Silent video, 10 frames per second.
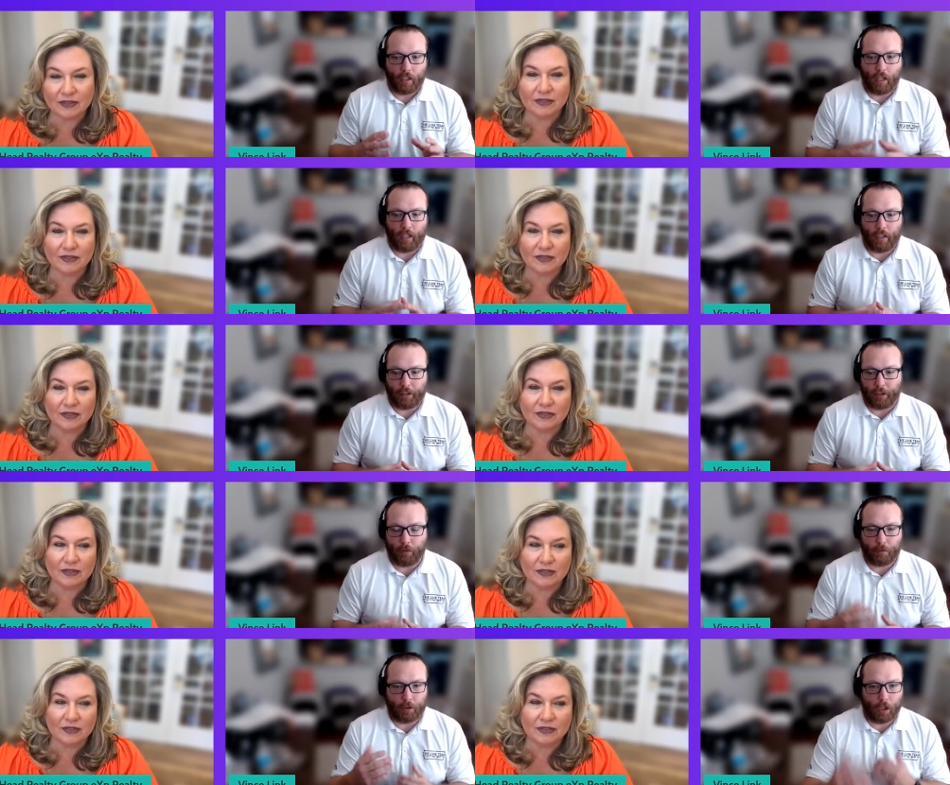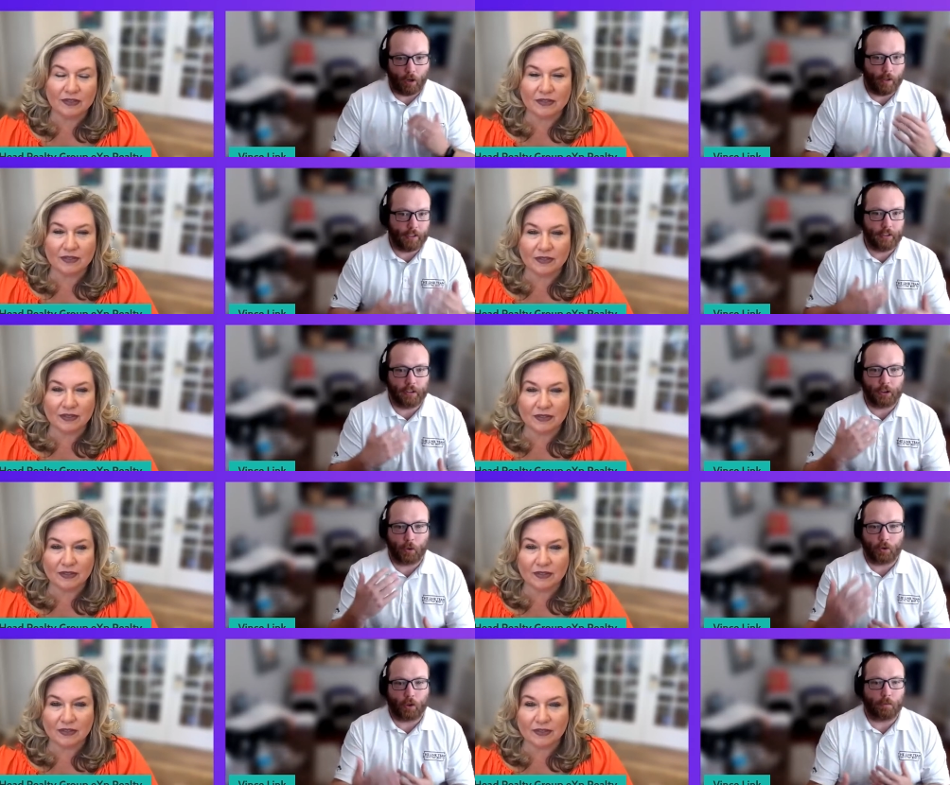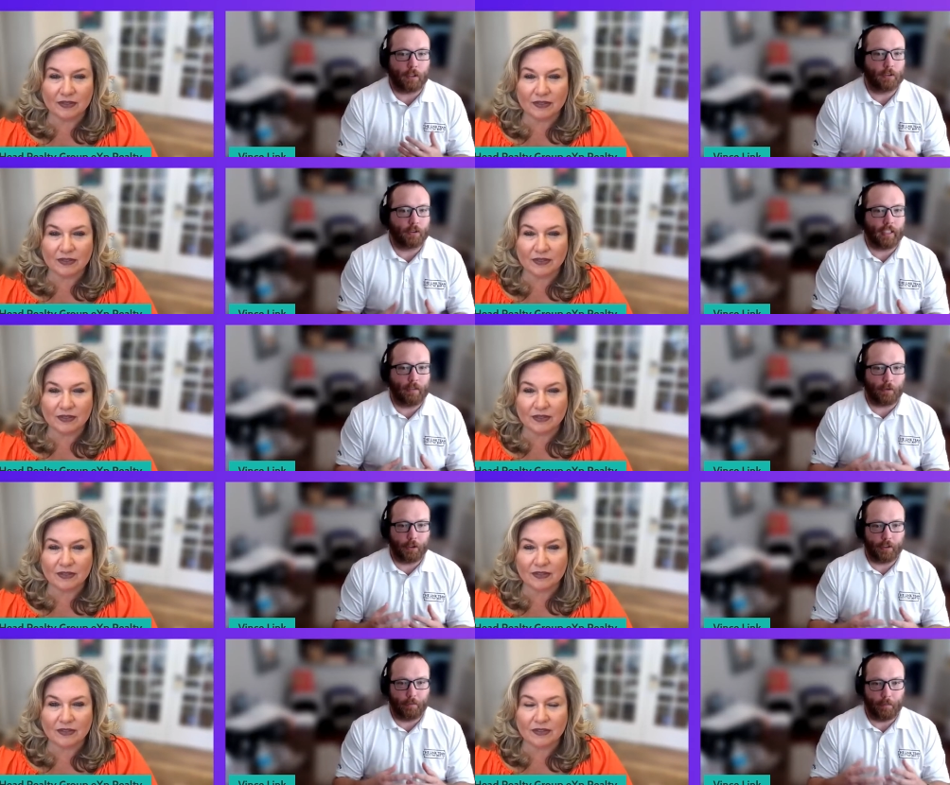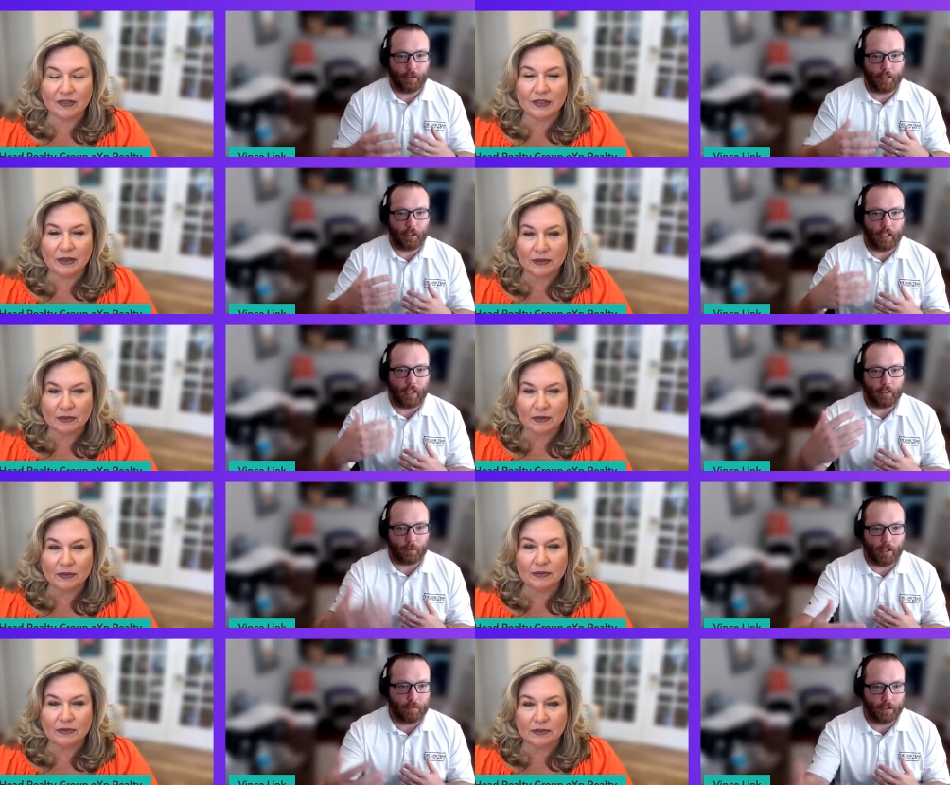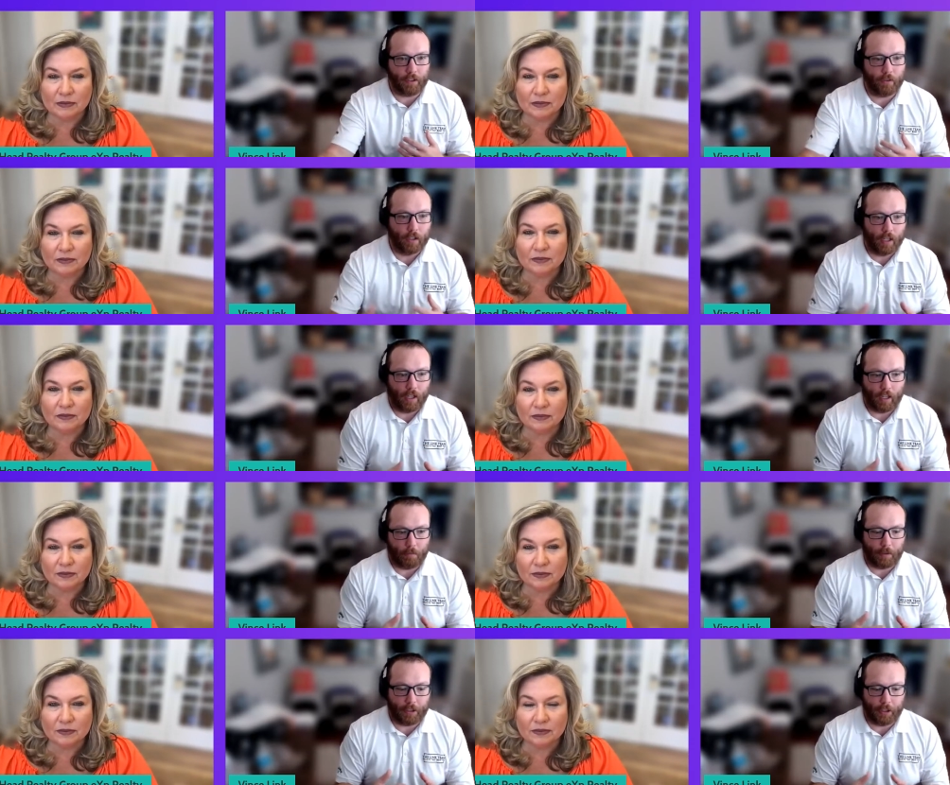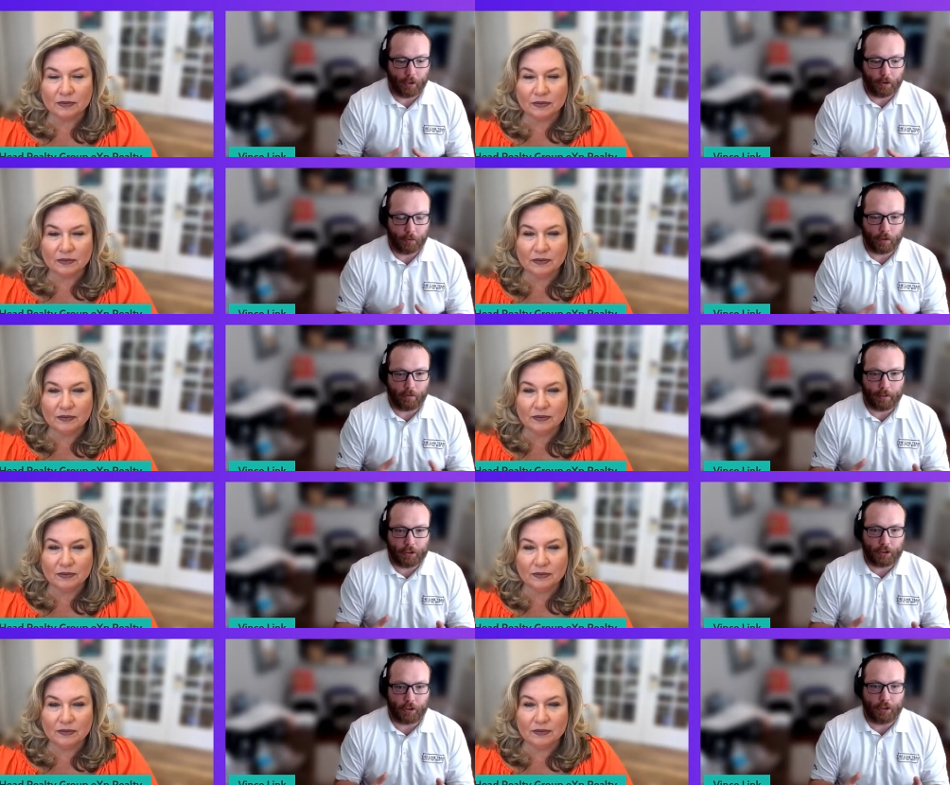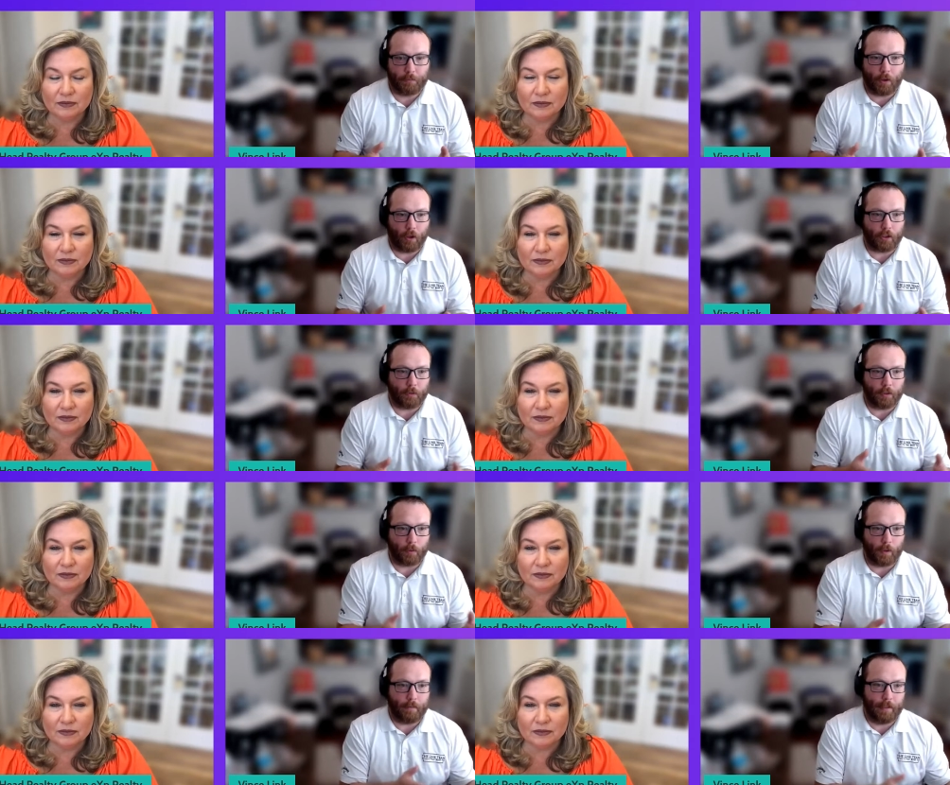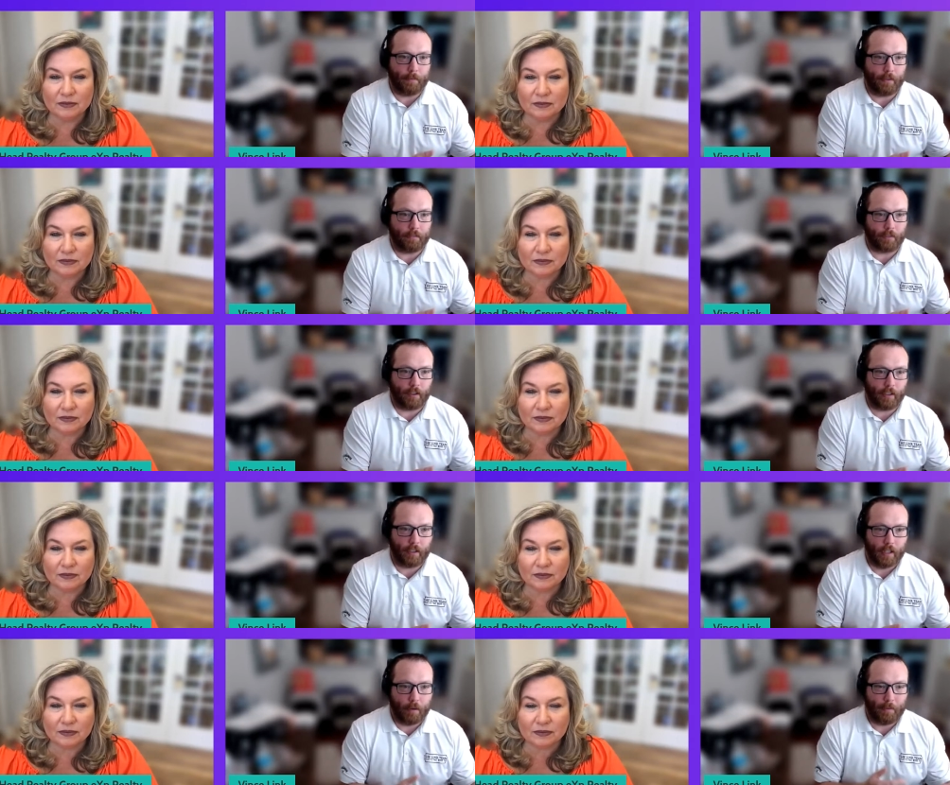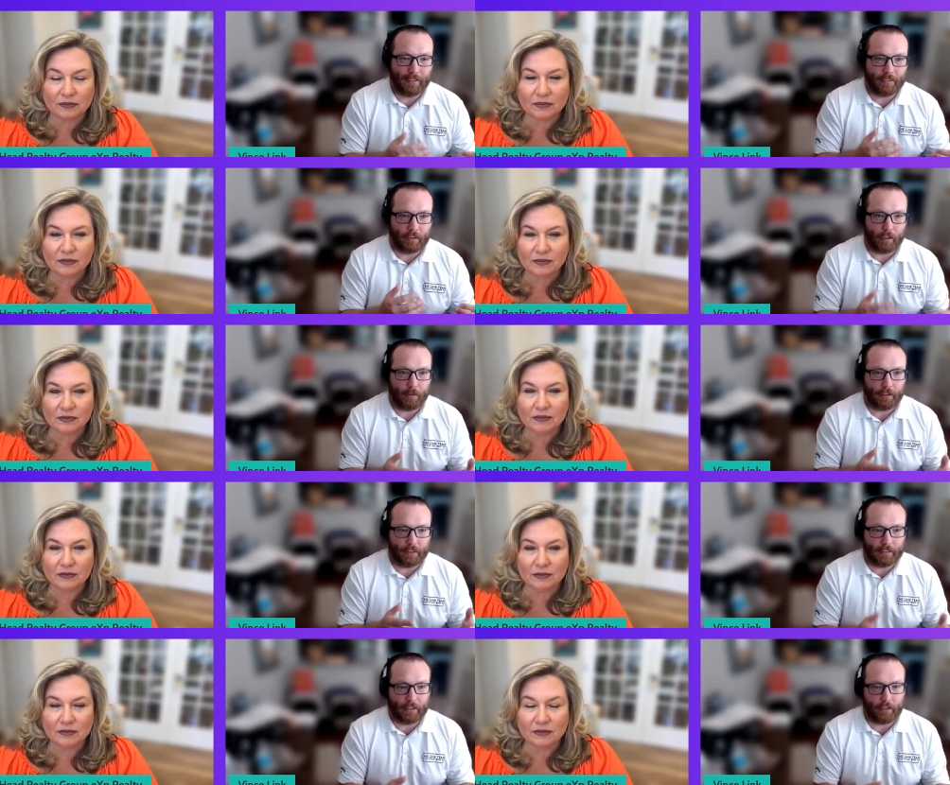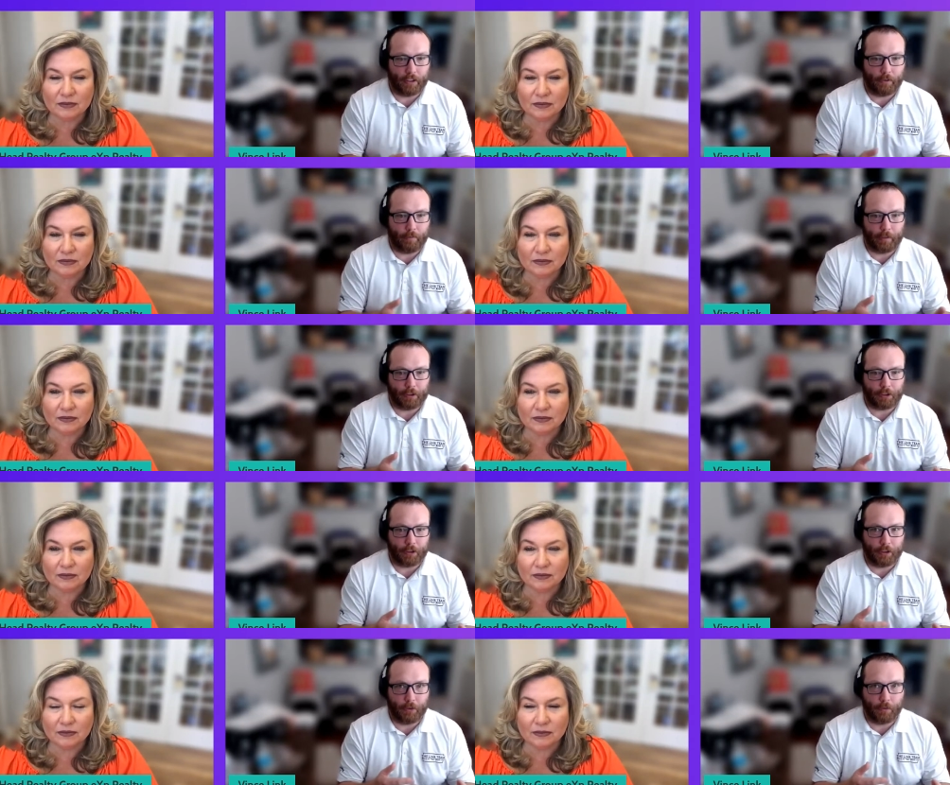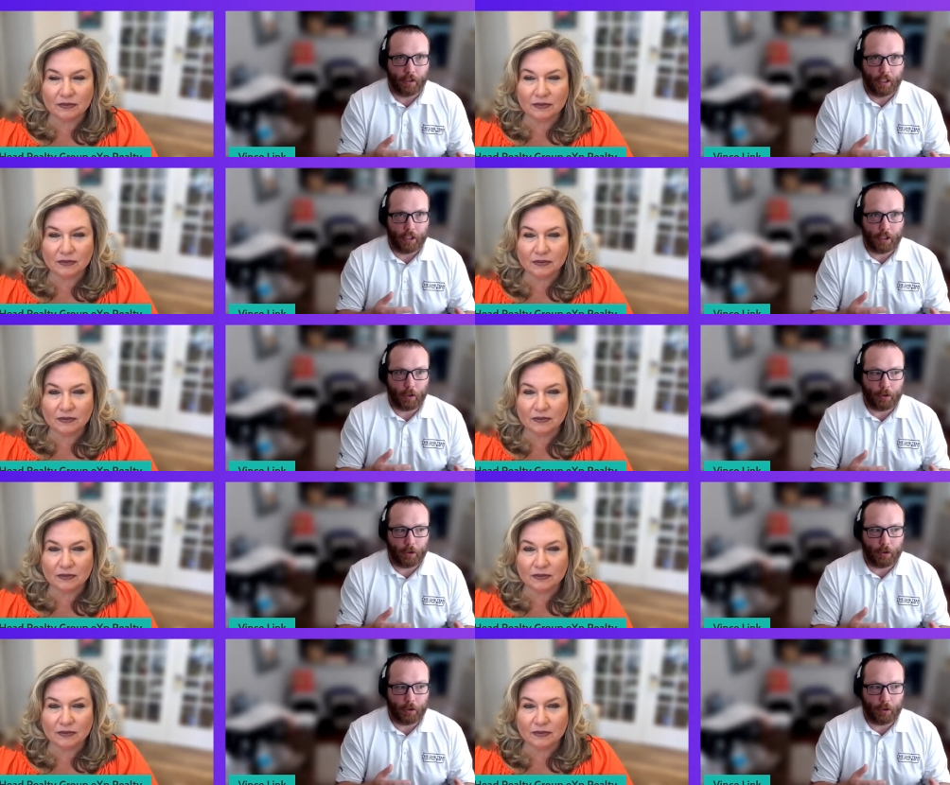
Speaker 1: Uh, you know, go into the short-term rental game where you can build a lot of revenue. Uh, but you know, you want to make sure you partner with the right people up front because they're going to be able to steer you and make sure you you know